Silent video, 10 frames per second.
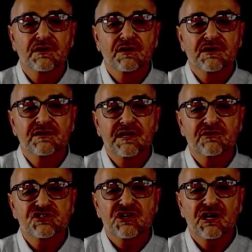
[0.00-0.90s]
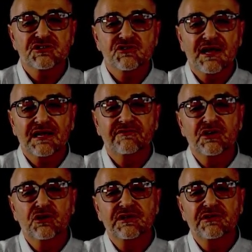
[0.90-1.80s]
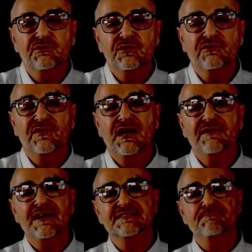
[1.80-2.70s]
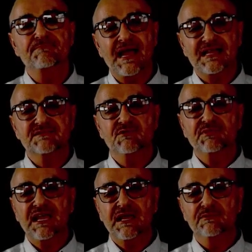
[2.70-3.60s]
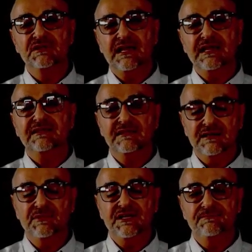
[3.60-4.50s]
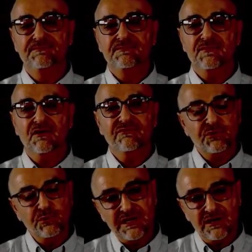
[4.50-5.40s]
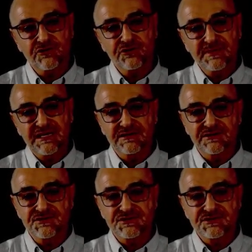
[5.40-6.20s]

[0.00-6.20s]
Now, the ShotTrack VOD 305 has a maximum cable length limit of 300 meters.